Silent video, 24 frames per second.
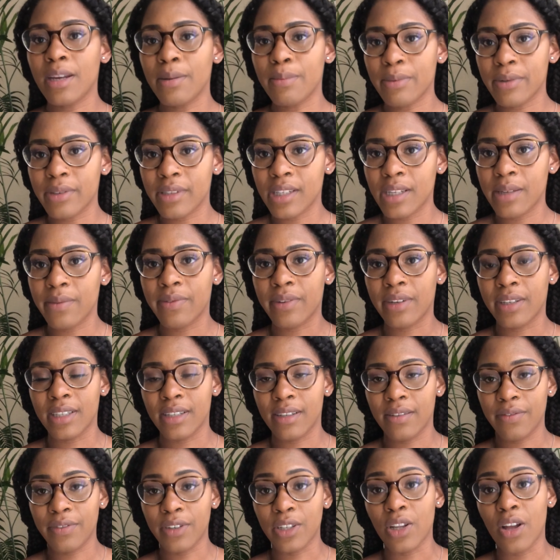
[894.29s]
asleep
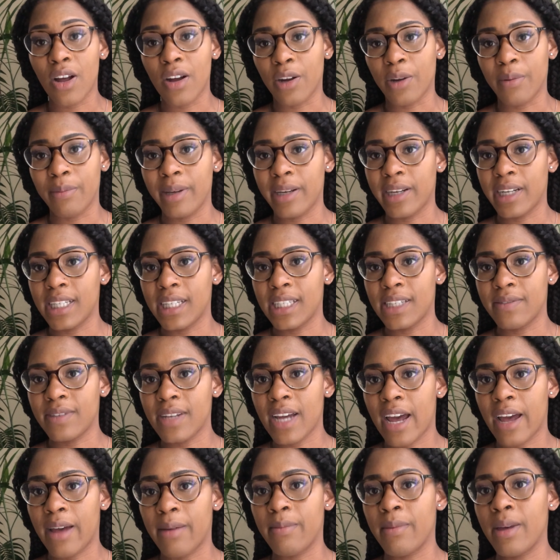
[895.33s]
for longer periods of
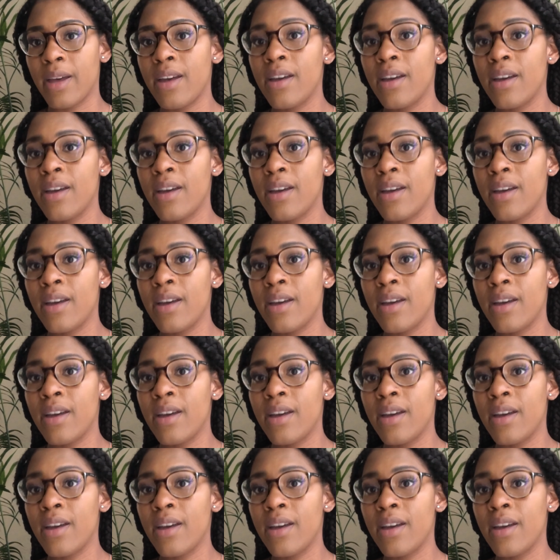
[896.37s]
time,